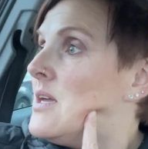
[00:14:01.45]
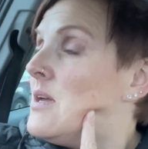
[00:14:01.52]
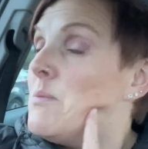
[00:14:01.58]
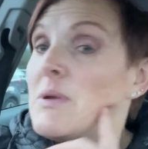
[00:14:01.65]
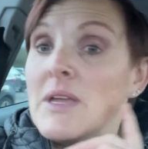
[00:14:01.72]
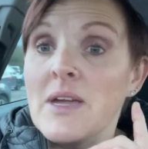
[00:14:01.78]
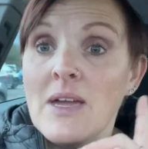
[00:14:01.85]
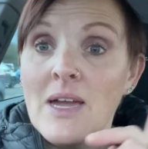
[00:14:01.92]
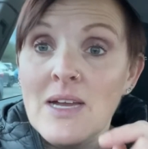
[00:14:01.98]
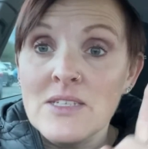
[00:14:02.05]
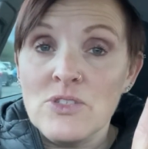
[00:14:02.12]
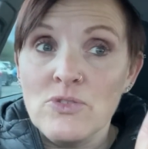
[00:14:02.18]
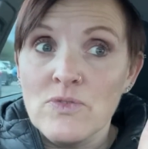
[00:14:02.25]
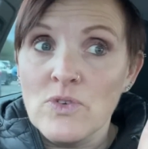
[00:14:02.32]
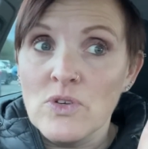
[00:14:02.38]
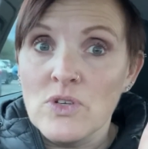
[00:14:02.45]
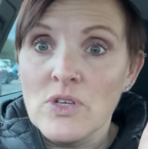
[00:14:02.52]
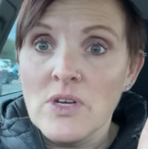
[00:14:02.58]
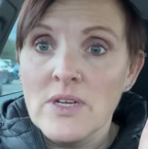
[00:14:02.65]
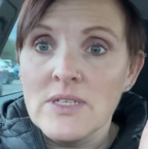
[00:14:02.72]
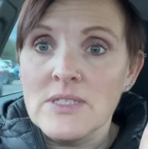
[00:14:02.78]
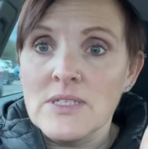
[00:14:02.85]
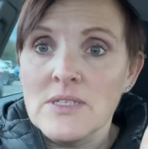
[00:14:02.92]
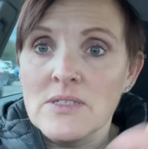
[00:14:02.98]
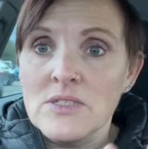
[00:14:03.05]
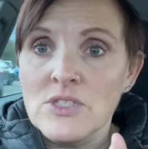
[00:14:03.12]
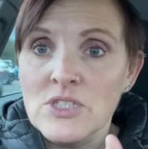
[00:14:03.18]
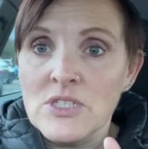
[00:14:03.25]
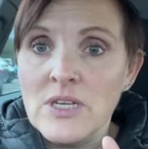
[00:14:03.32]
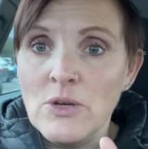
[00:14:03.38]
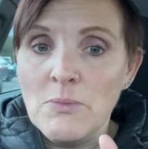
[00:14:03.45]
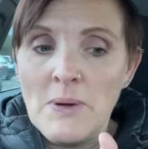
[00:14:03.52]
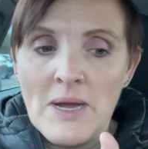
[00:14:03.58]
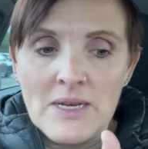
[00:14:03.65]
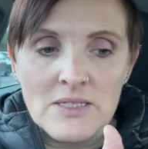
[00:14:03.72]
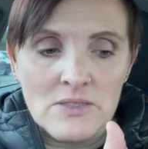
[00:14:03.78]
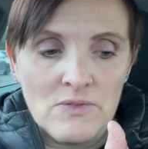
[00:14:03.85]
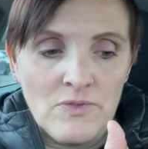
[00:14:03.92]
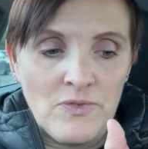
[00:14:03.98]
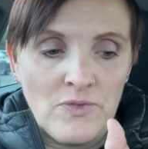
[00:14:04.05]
But yeah, Asda have got good lights in, just little packs of